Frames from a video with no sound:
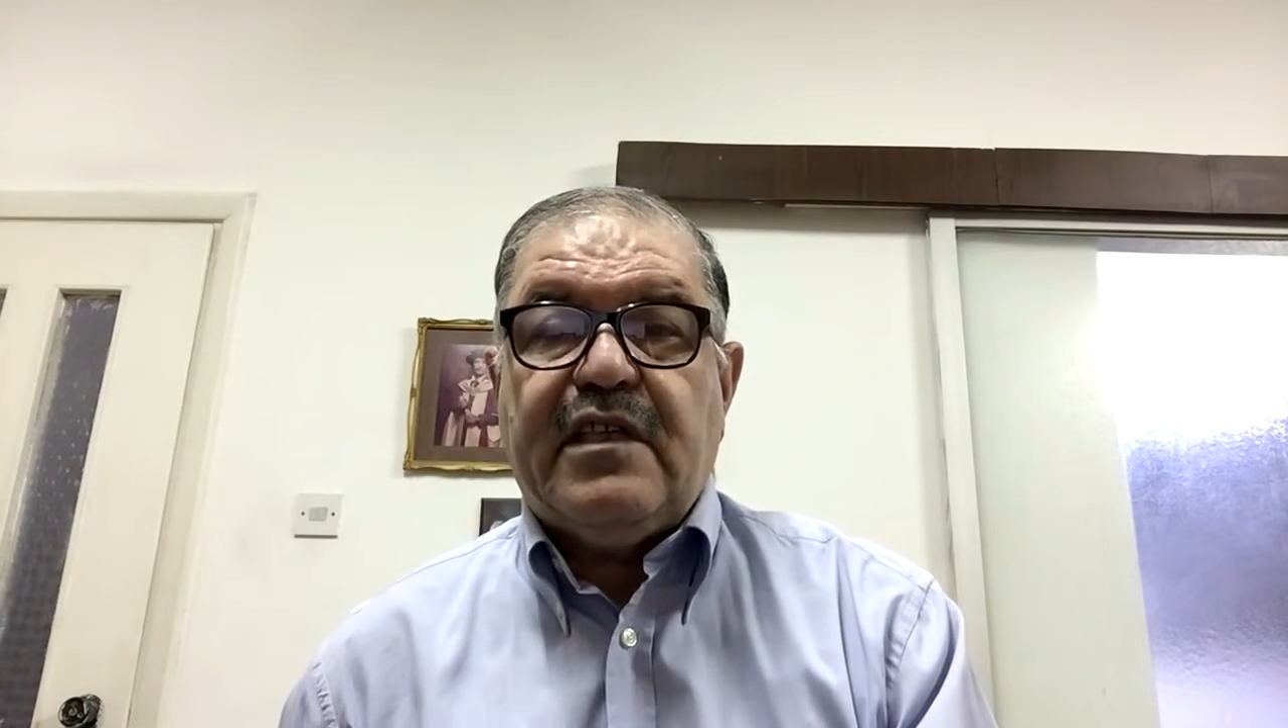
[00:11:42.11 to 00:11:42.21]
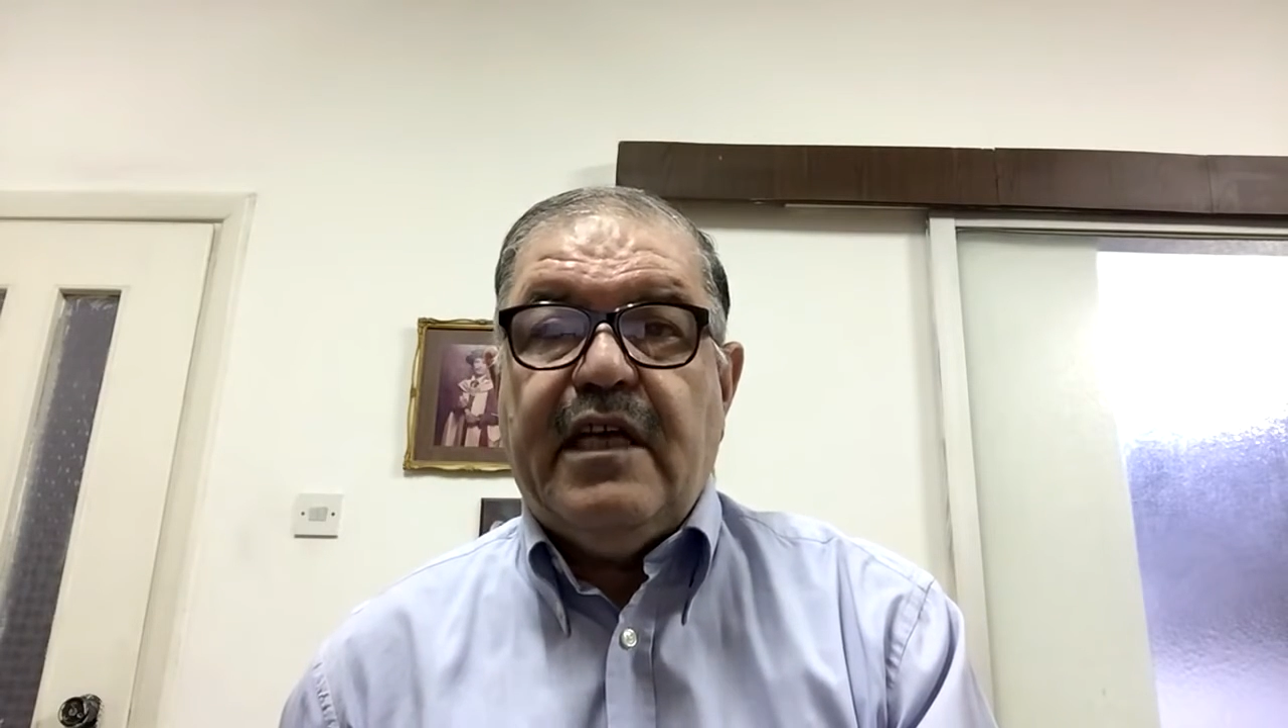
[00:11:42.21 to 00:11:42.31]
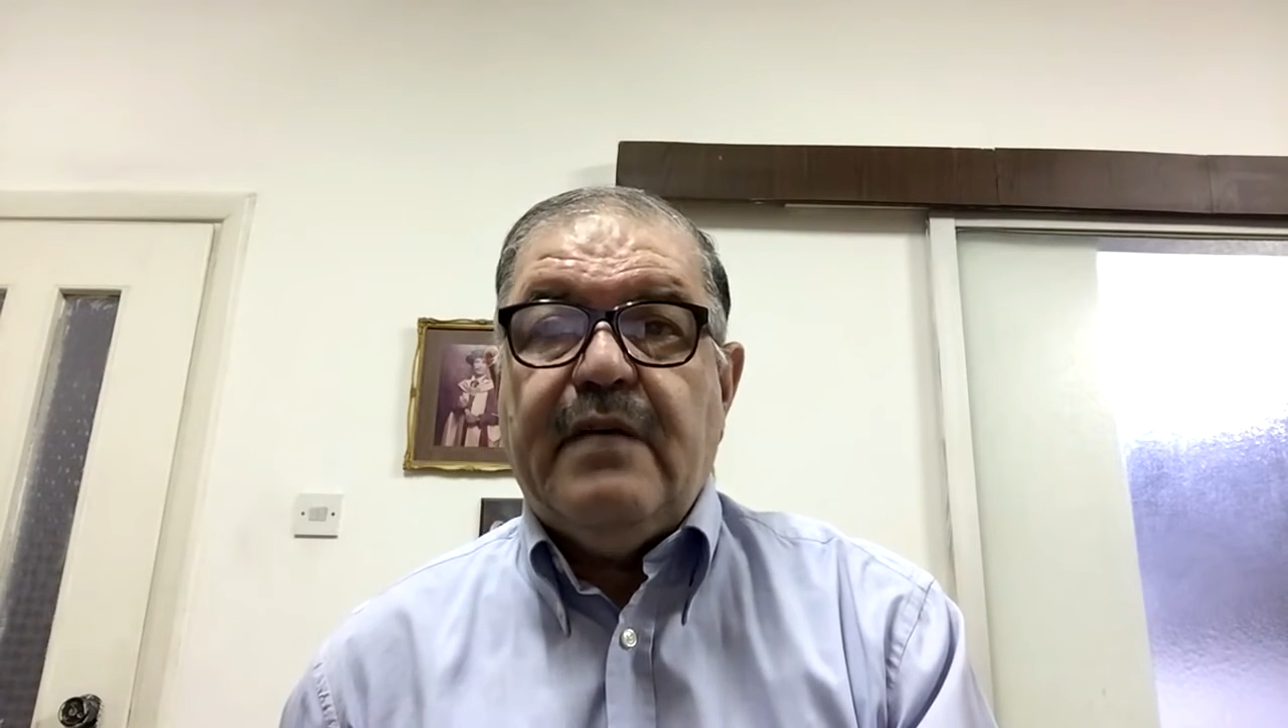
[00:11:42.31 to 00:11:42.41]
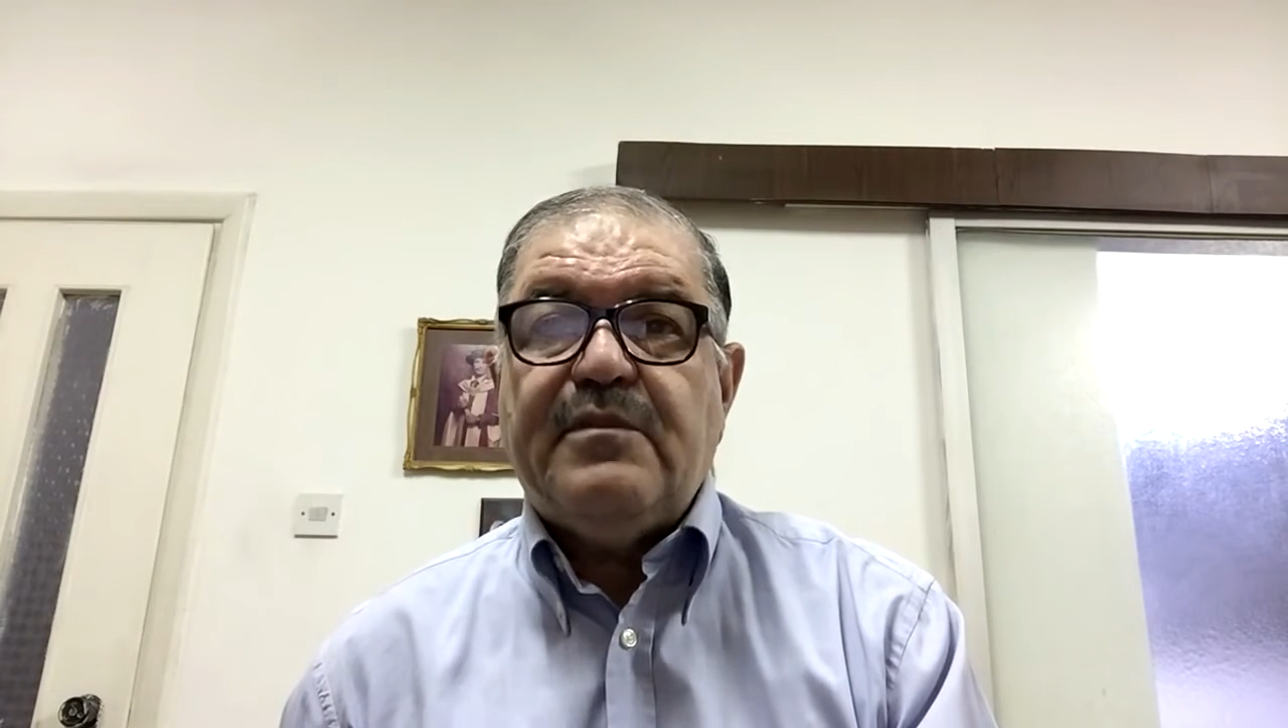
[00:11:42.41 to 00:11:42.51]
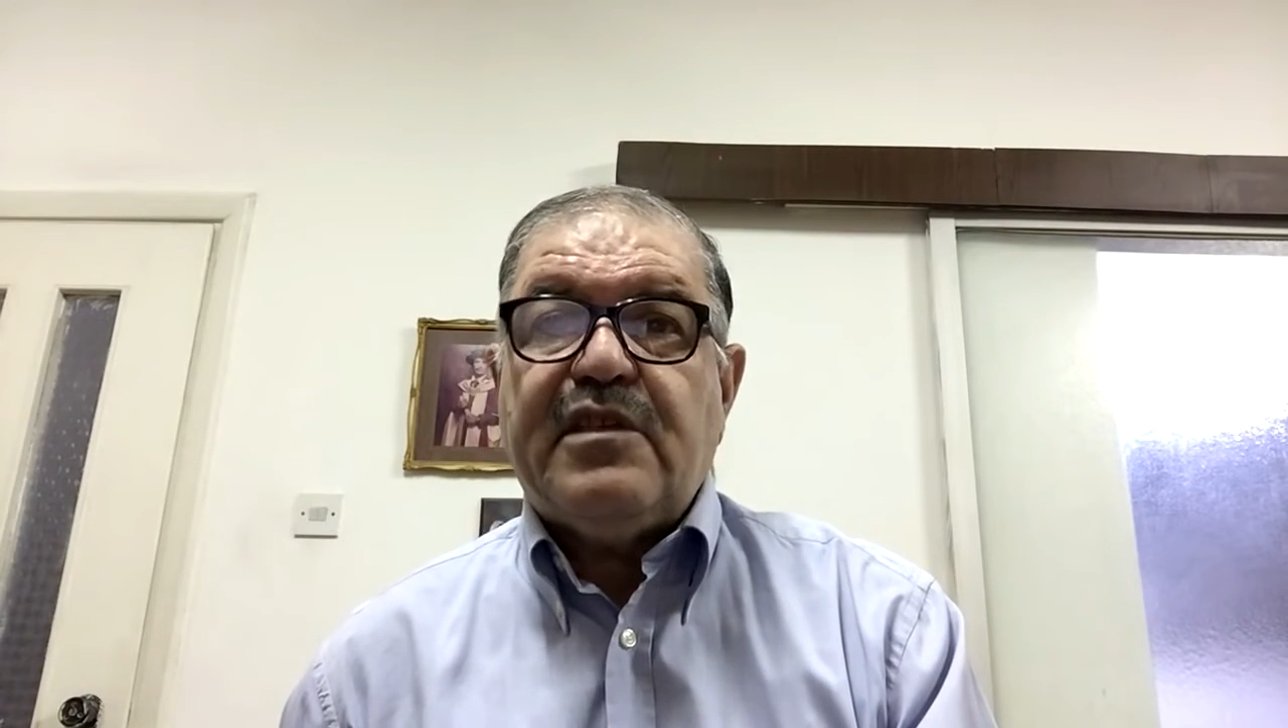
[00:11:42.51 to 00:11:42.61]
claim